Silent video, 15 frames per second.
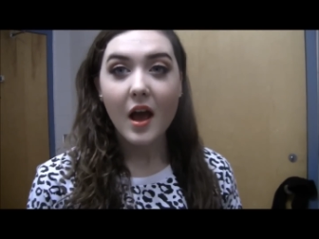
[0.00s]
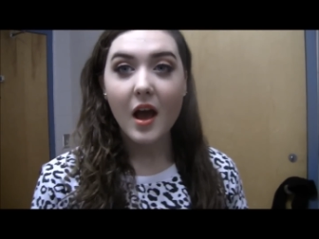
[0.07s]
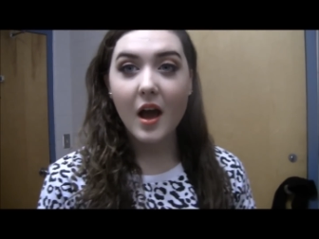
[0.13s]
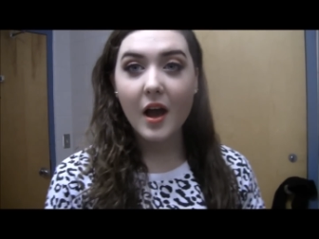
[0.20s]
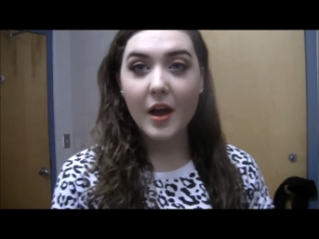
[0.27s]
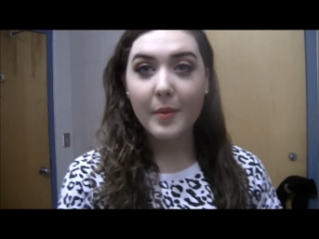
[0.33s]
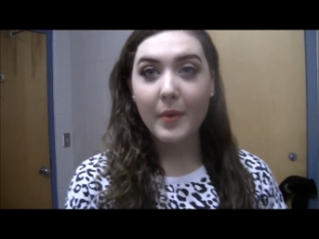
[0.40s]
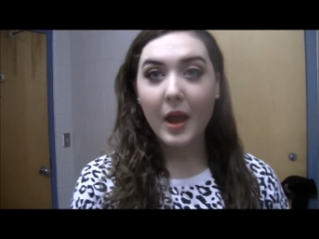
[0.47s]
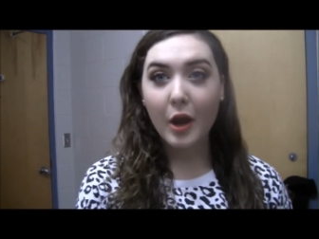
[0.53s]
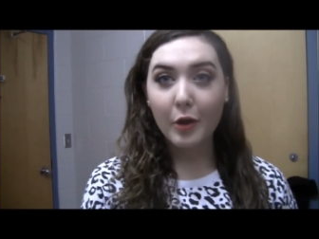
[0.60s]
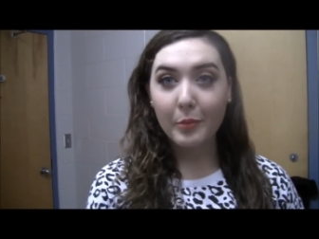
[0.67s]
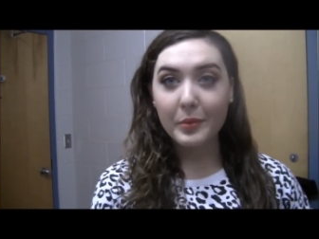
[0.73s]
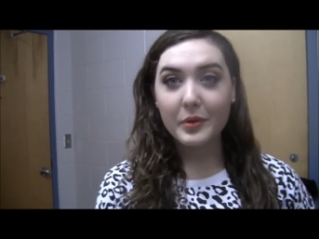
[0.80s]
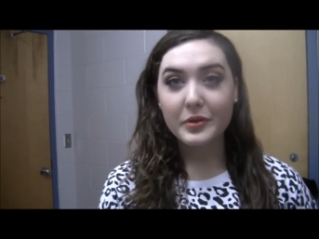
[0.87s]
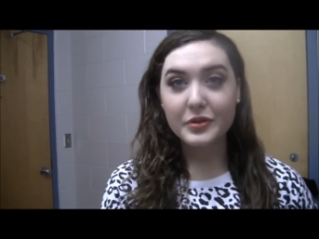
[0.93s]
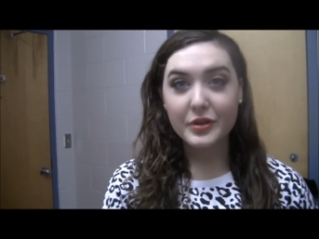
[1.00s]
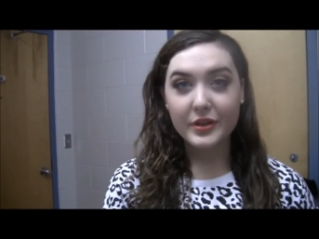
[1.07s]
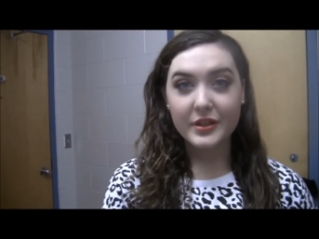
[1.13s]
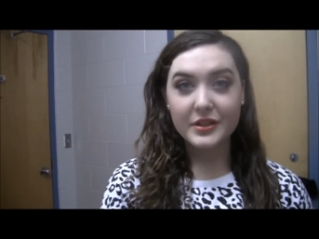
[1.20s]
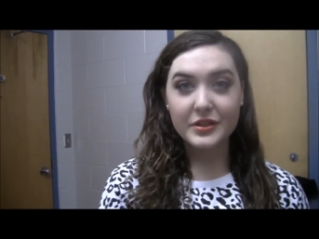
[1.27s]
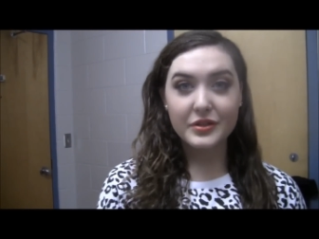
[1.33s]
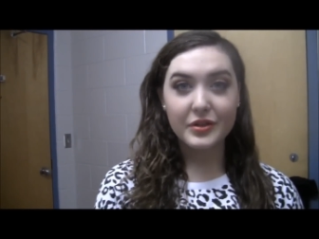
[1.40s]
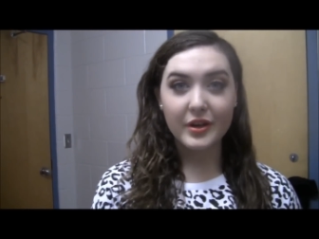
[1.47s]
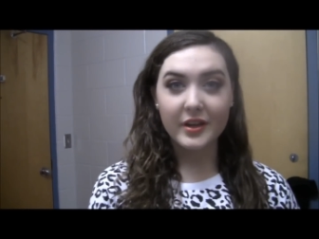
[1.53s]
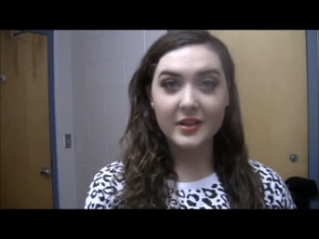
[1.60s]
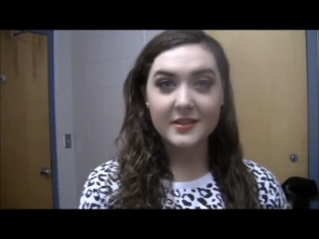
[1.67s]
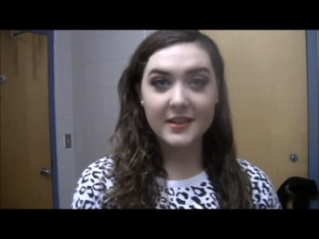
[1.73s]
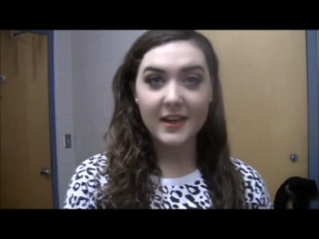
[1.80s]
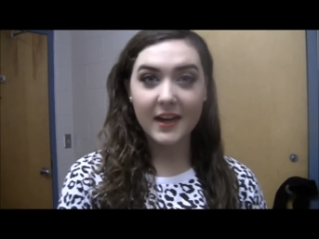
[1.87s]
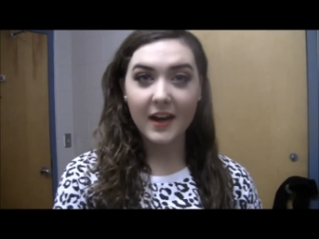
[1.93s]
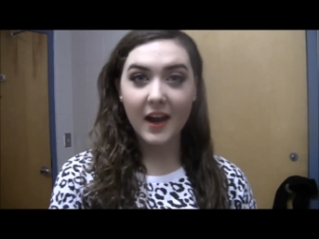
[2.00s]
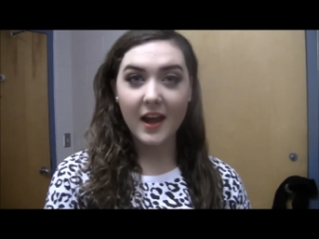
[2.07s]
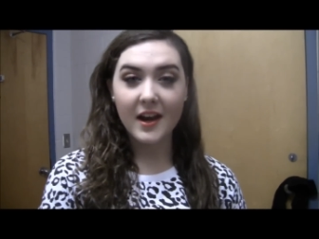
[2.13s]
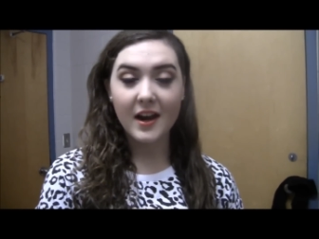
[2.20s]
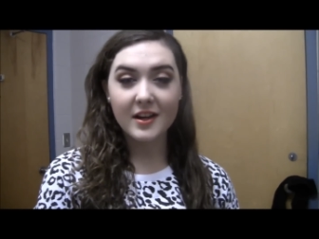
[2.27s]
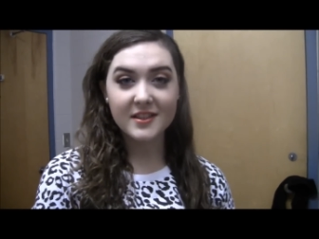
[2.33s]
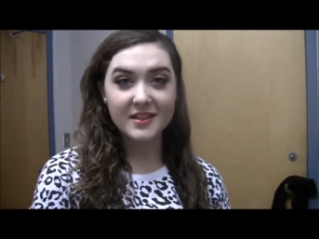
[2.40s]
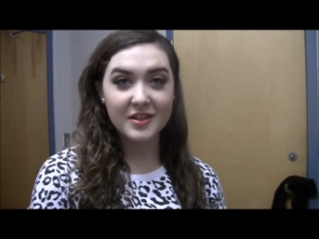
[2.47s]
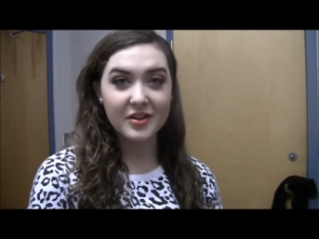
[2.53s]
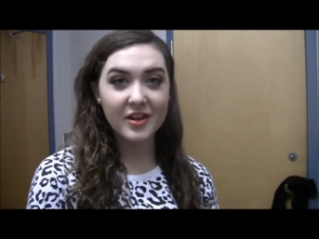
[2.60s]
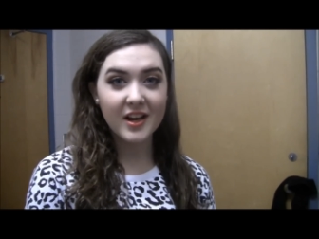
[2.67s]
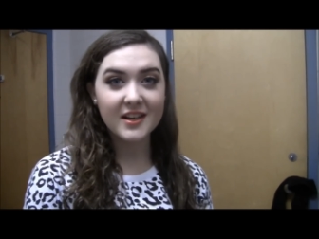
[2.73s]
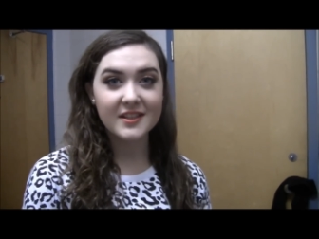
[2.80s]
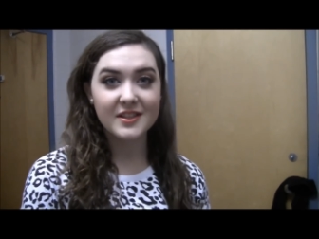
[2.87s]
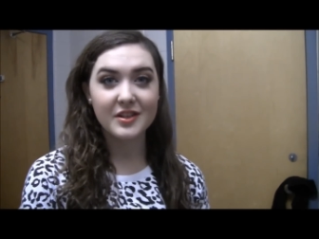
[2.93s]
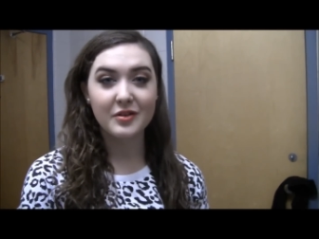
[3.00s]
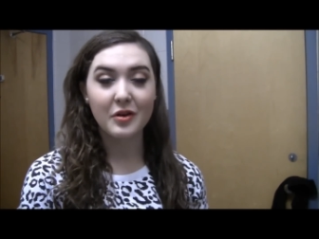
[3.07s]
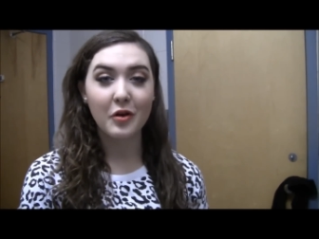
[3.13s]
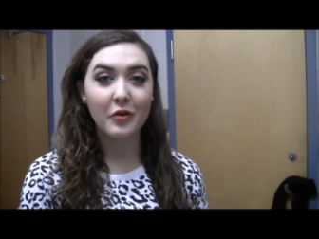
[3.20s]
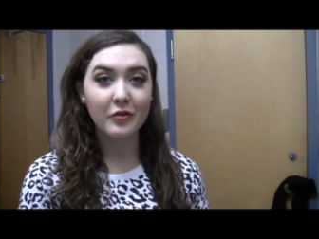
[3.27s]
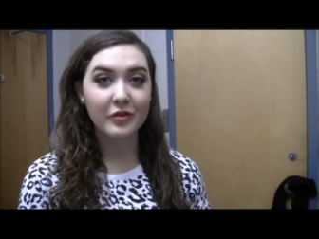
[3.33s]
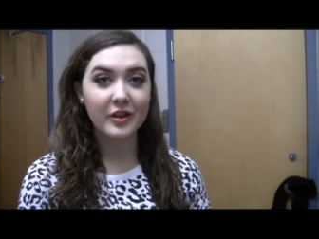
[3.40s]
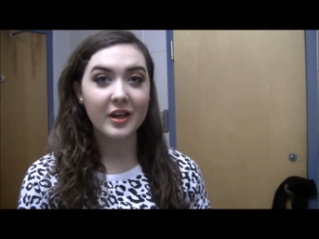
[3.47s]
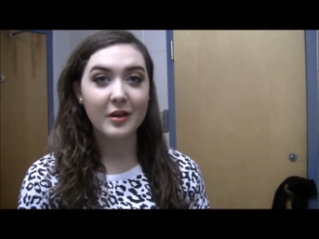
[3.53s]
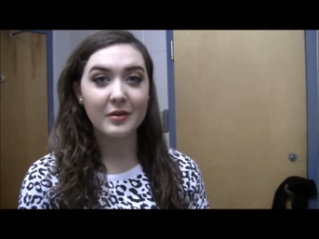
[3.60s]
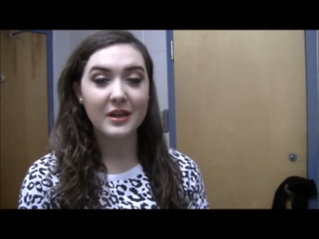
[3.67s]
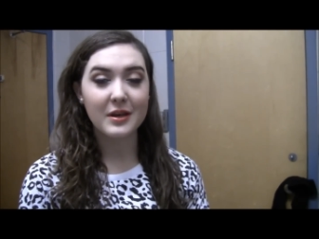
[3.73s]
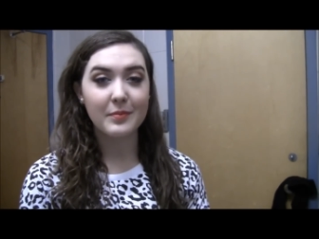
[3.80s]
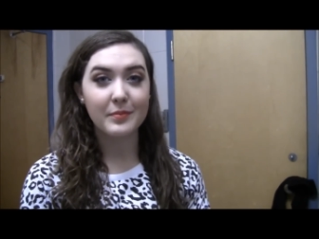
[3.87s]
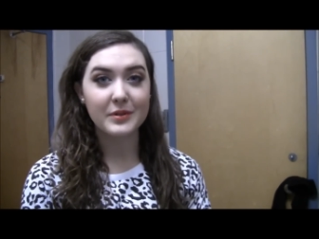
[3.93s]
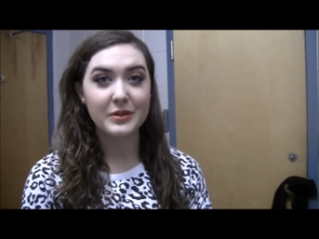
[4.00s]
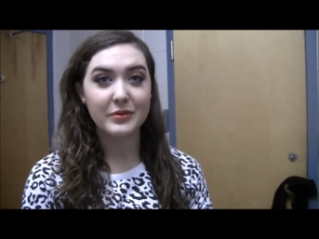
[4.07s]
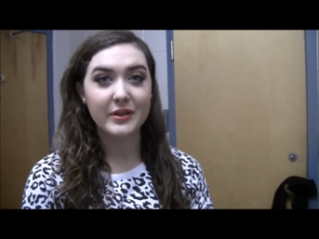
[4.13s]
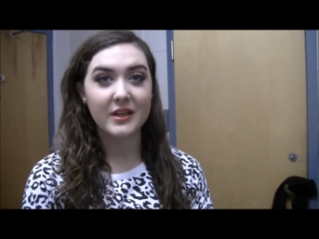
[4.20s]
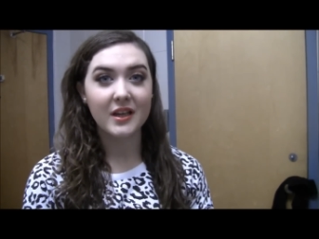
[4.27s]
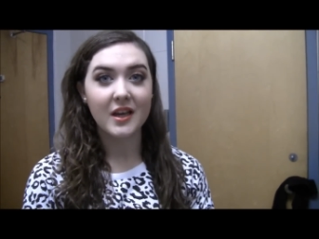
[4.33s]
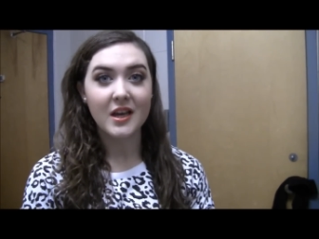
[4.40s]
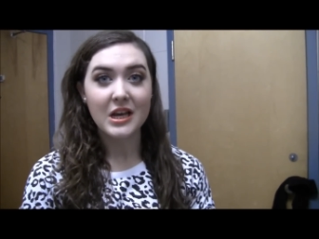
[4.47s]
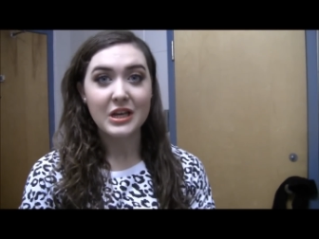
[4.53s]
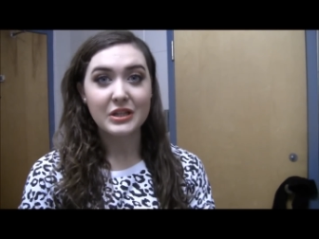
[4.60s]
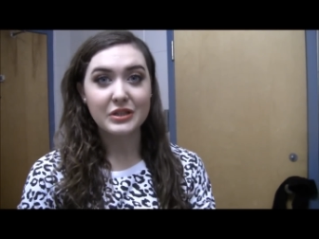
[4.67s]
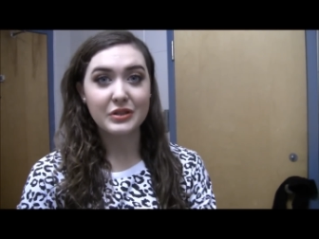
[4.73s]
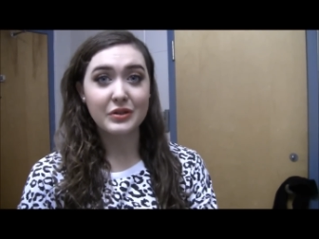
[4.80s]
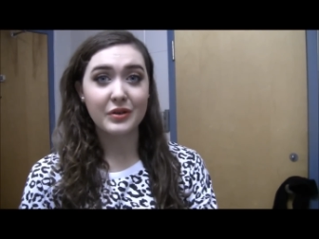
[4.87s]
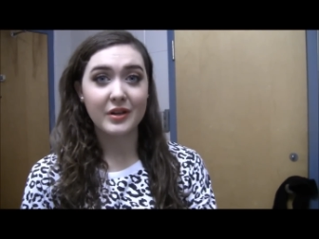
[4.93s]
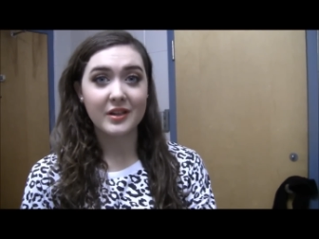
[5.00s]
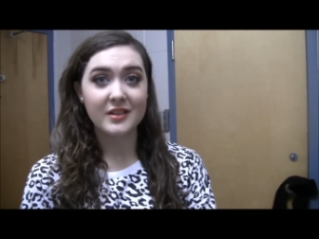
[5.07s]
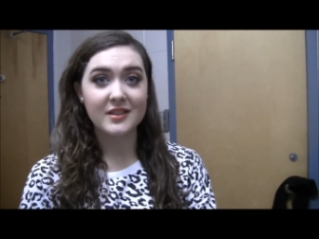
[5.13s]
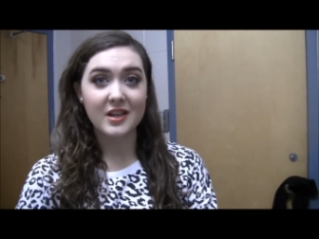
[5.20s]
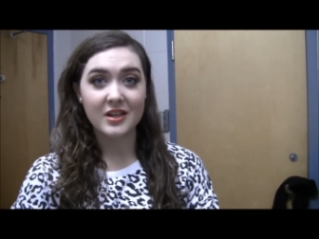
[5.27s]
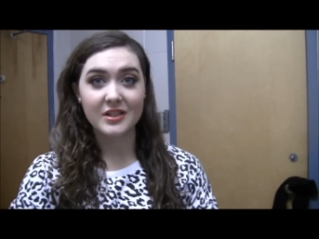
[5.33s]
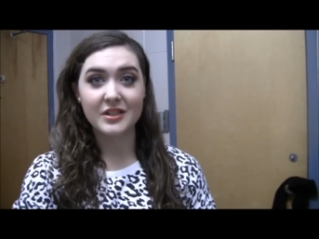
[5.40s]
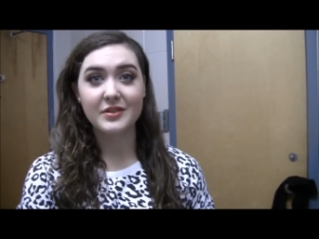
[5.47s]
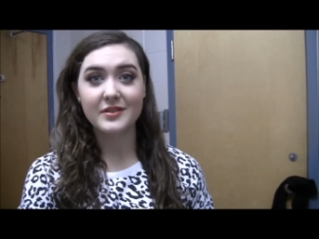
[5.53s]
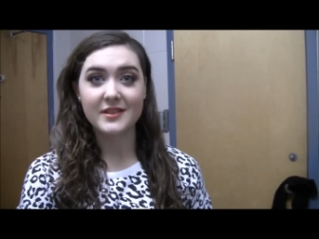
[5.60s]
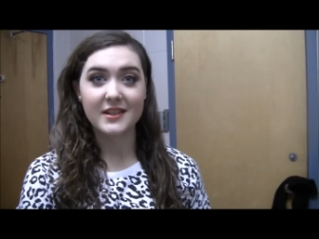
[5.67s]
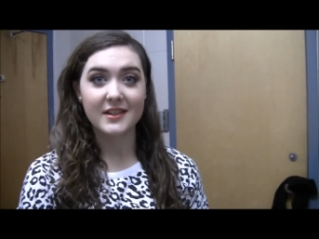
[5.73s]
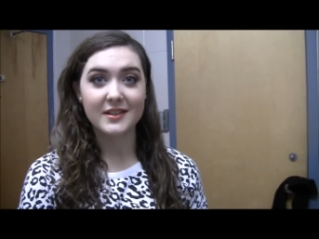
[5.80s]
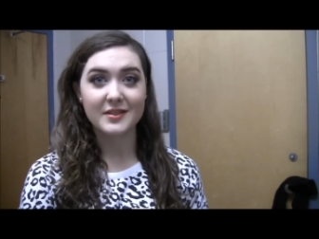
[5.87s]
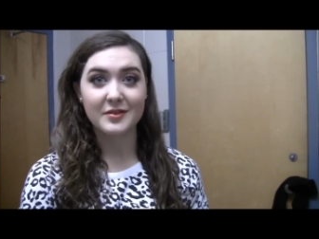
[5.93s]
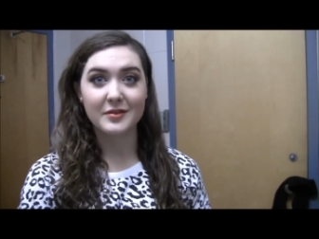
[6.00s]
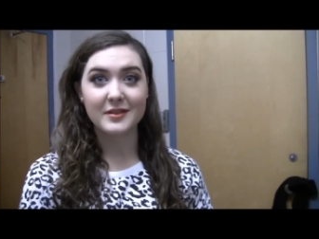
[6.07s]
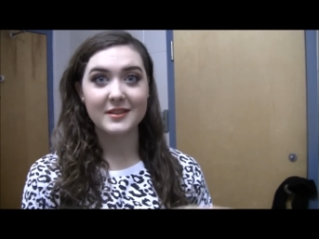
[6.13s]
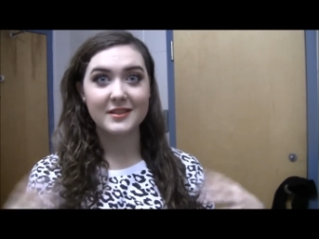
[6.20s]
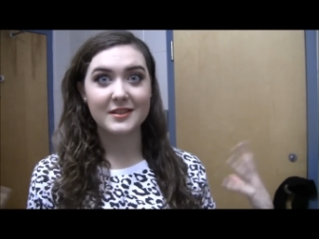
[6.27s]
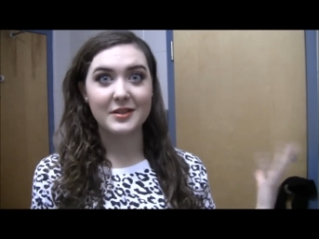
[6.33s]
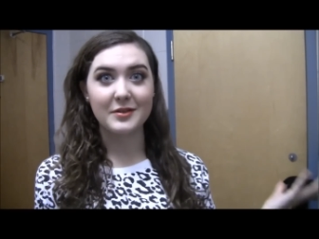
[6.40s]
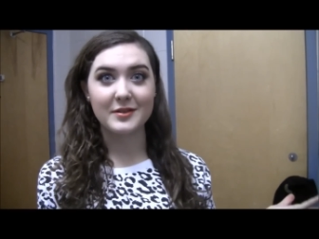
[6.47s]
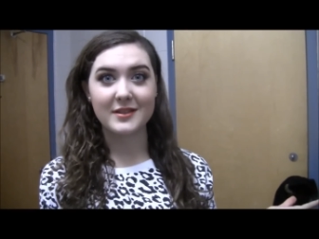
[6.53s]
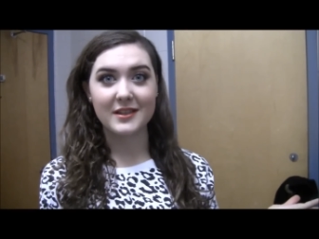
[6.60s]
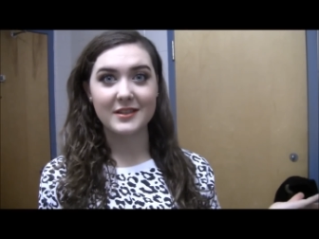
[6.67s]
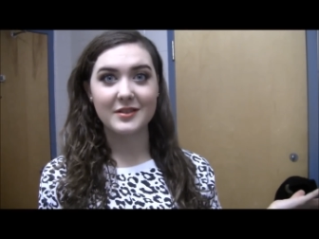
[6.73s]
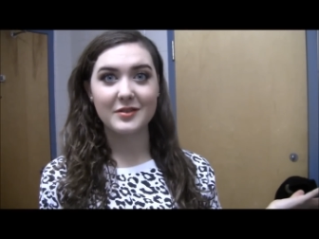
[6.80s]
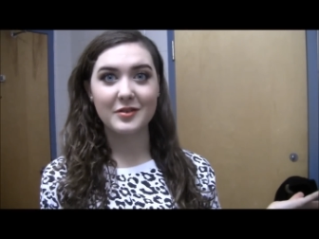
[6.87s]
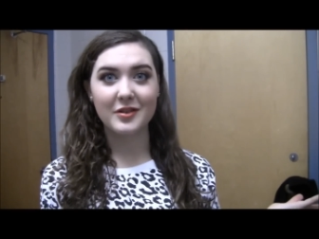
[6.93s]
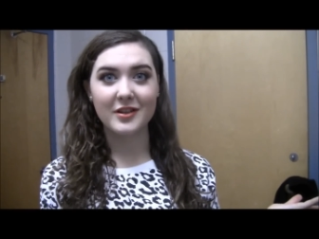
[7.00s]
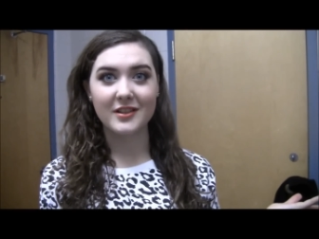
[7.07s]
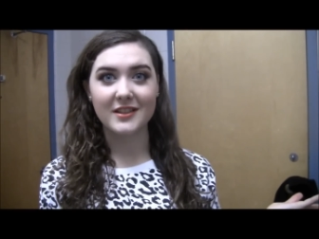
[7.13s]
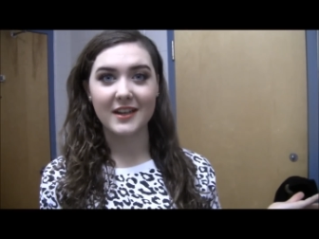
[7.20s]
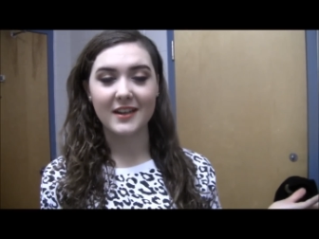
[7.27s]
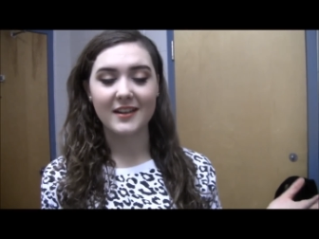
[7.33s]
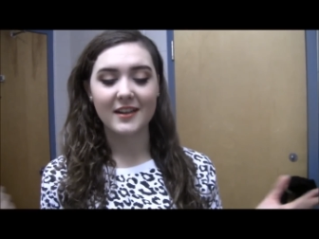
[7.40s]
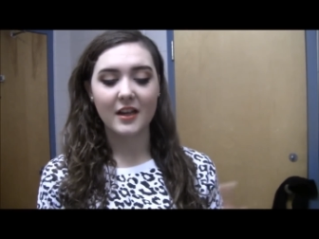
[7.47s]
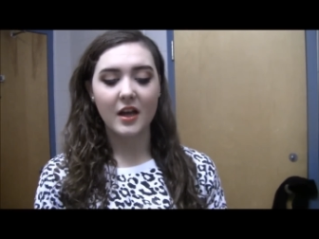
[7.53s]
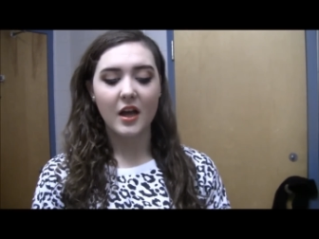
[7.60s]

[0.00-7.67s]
Um, I hope you enjoyed the tutorial today and I'll see you guys soon. Hopefully I'll keep doing tutorials on Tuesday, so it's Tuesday tutorial day.